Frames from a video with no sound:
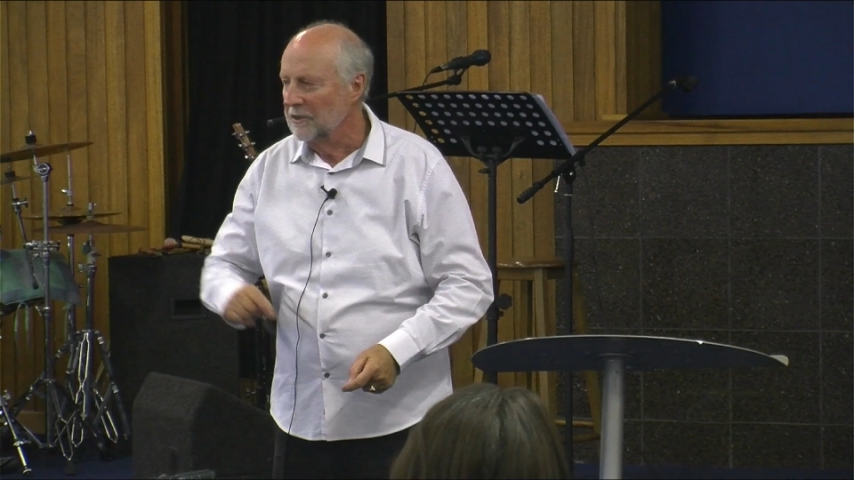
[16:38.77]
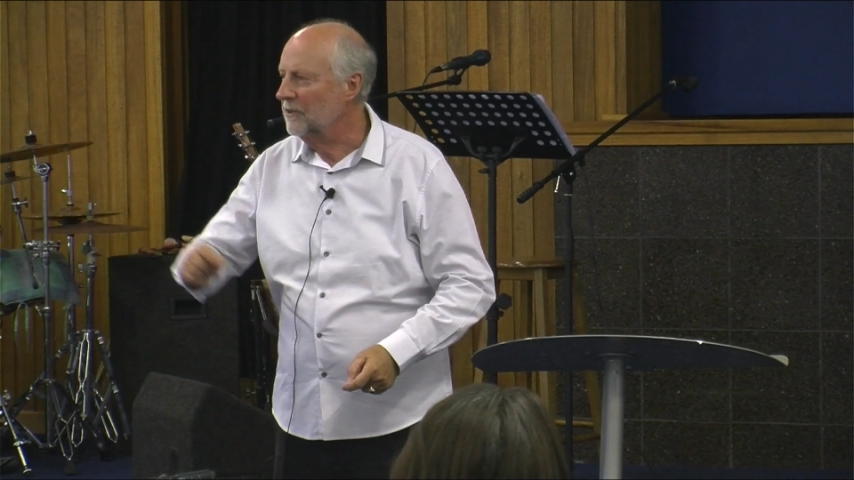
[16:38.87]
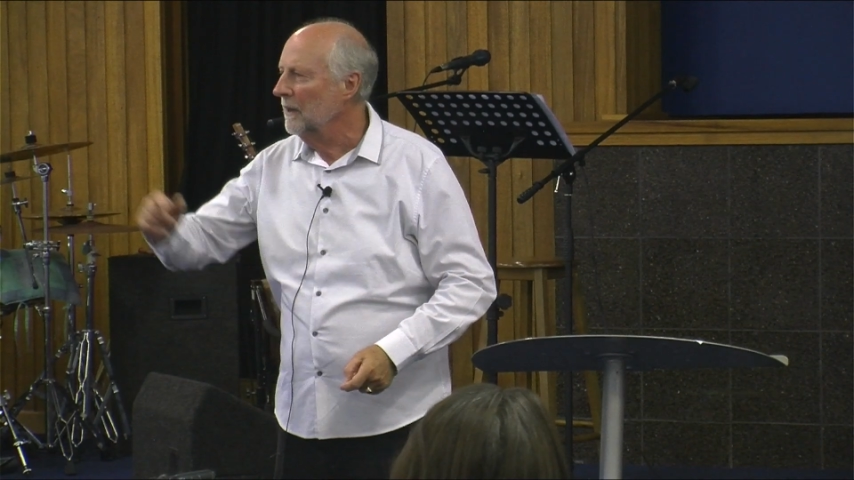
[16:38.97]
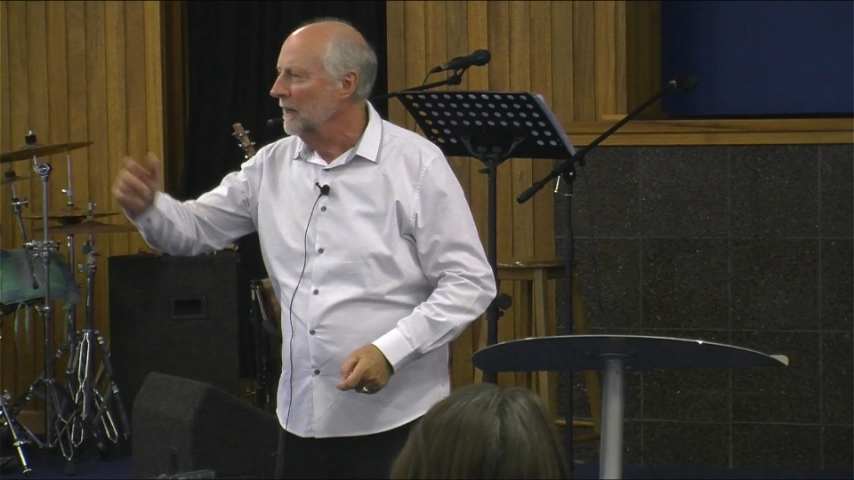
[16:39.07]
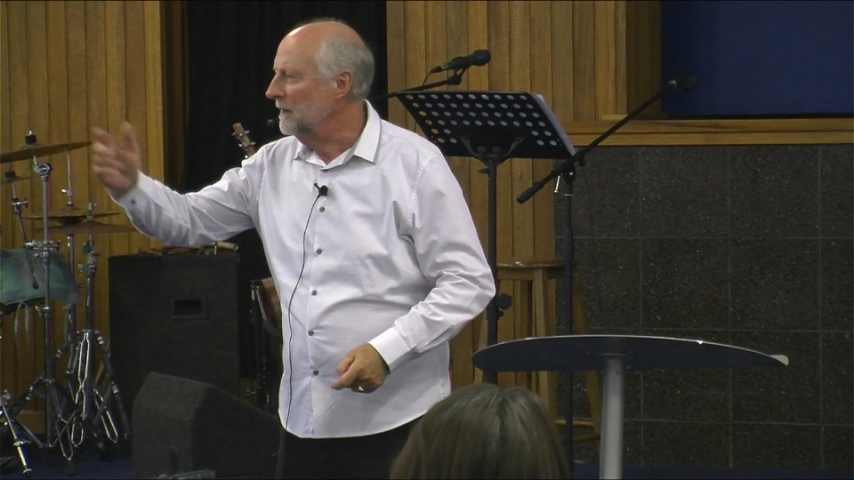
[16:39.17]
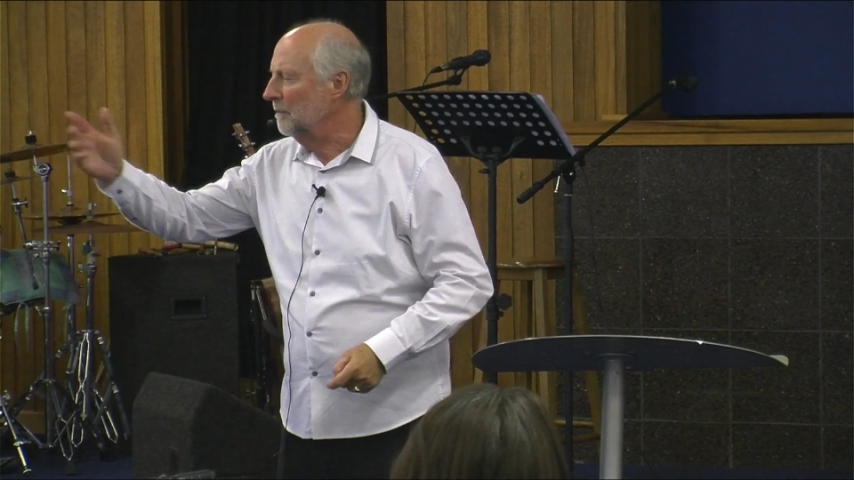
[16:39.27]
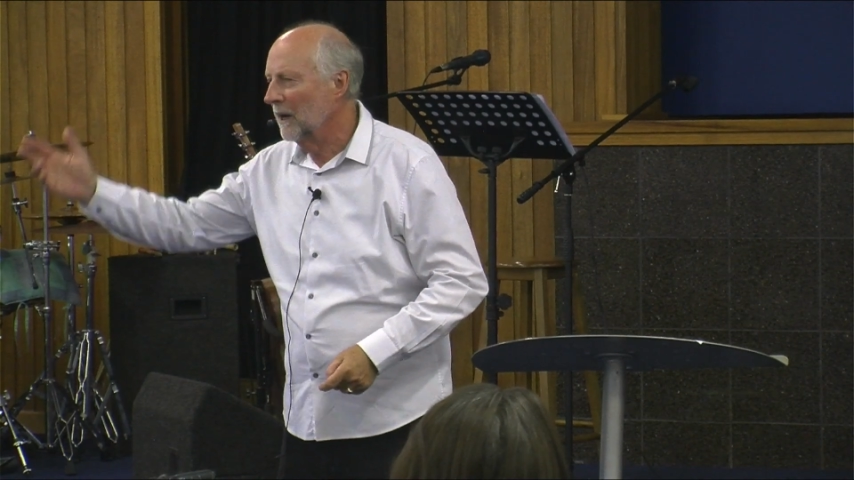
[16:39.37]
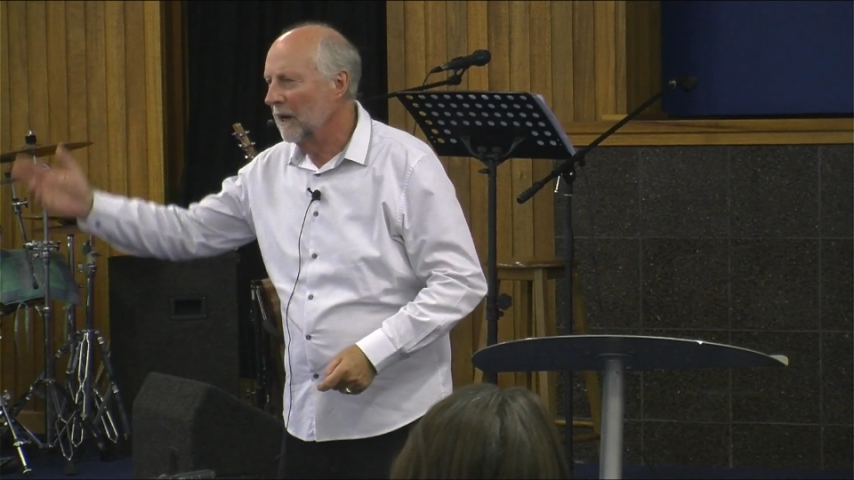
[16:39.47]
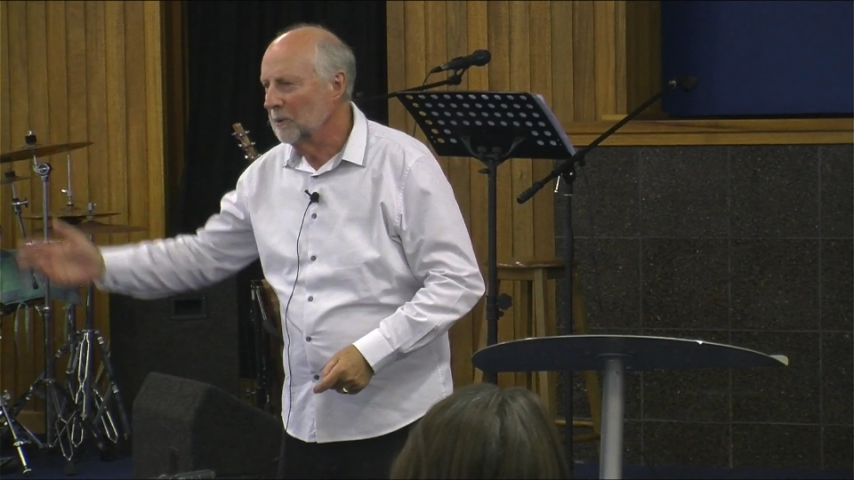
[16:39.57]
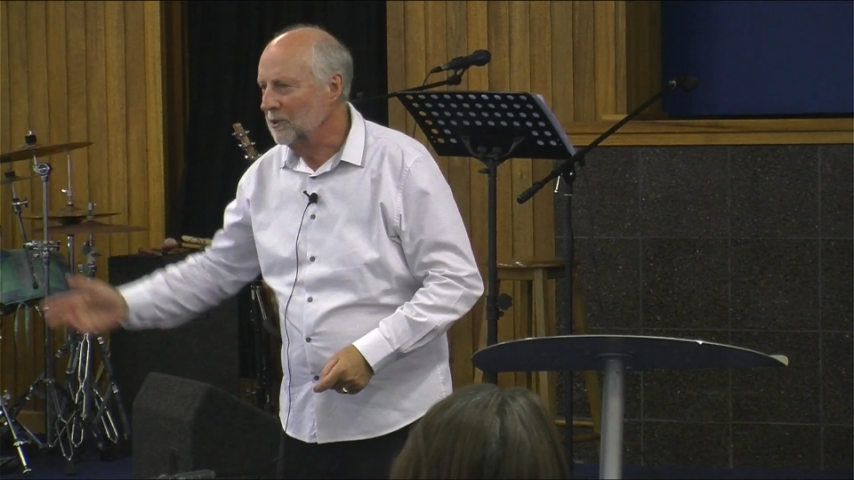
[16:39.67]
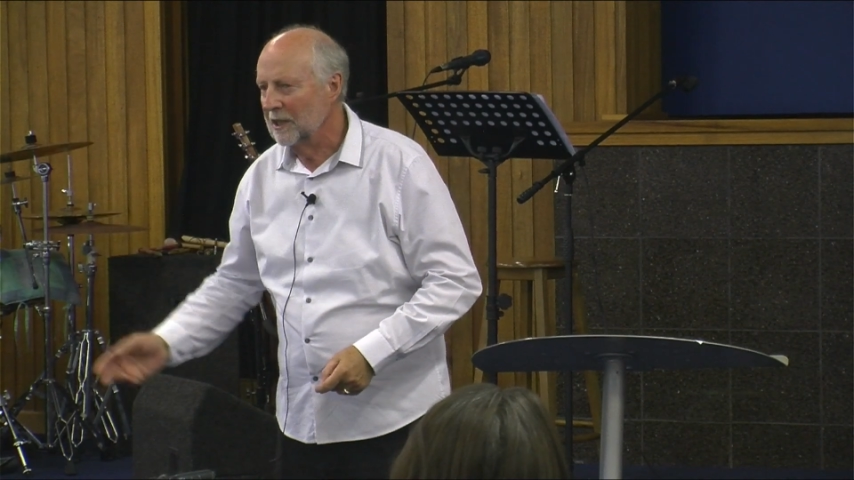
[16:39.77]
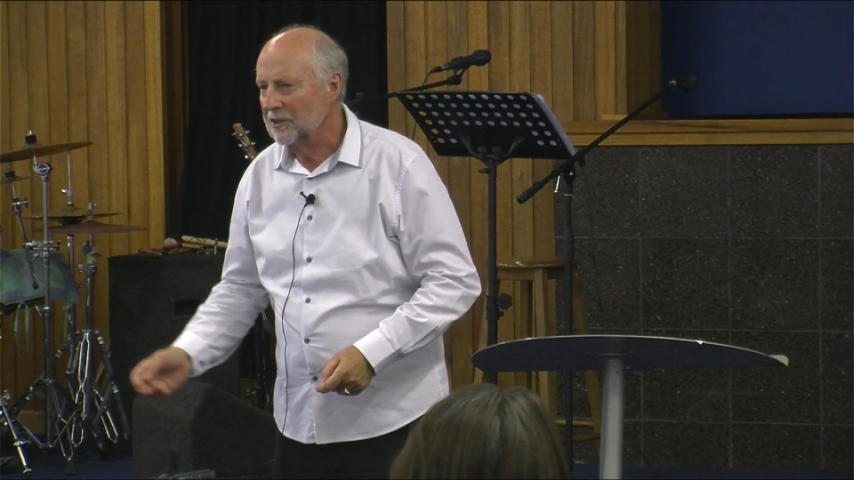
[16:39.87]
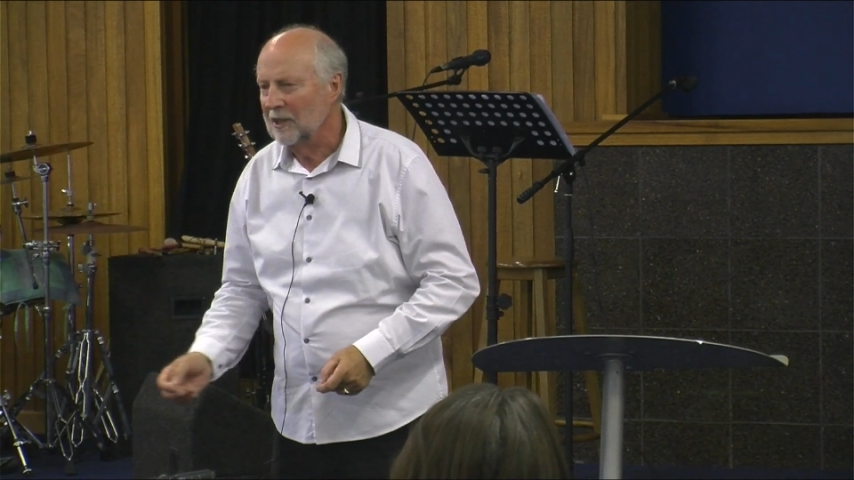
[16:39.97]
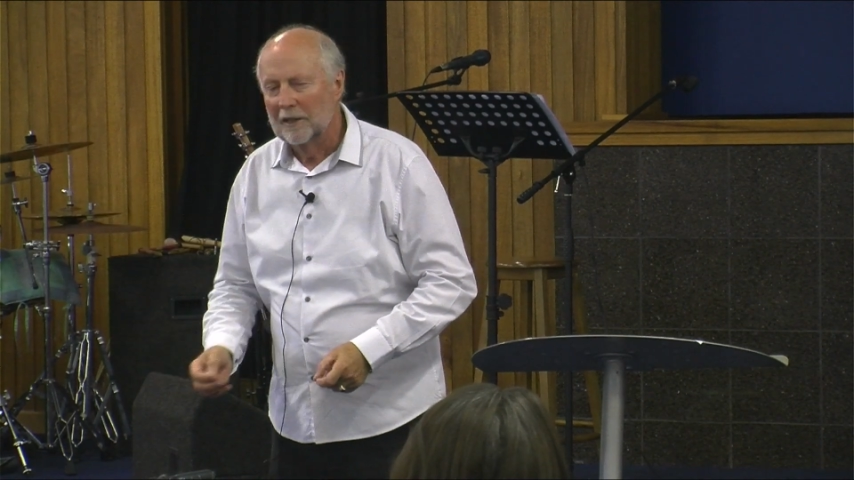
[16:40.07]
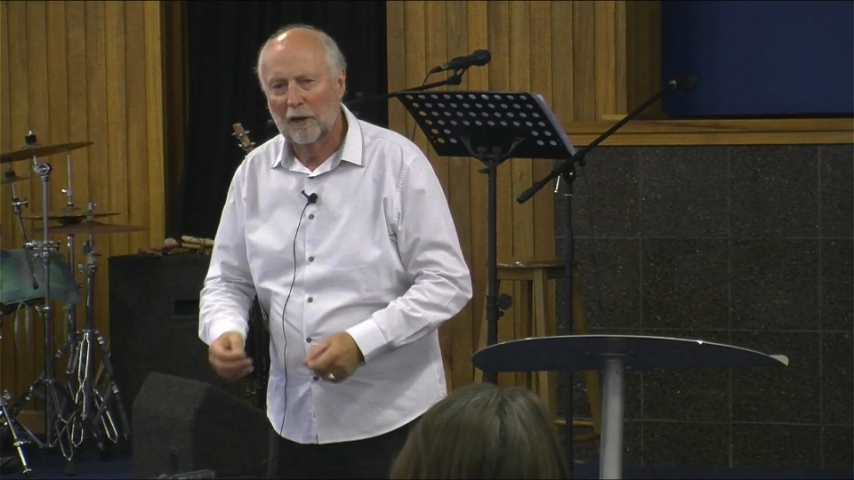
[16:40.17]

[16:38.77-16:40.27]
The Bible says,